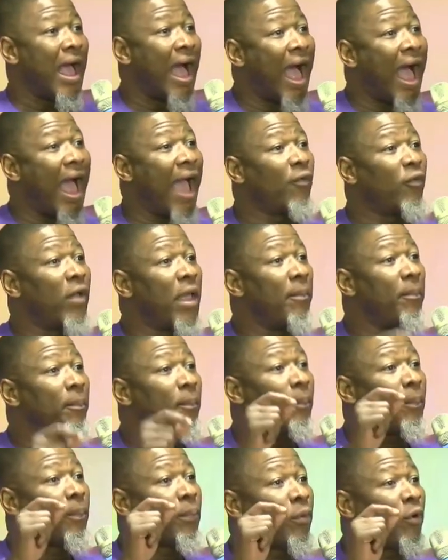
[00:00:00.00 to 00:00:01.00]
I will
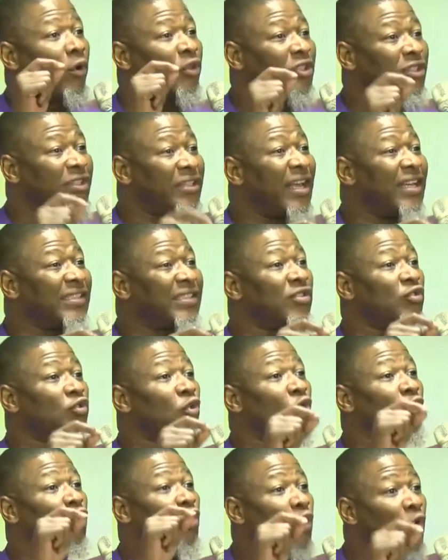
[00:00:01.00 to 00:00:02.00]
process to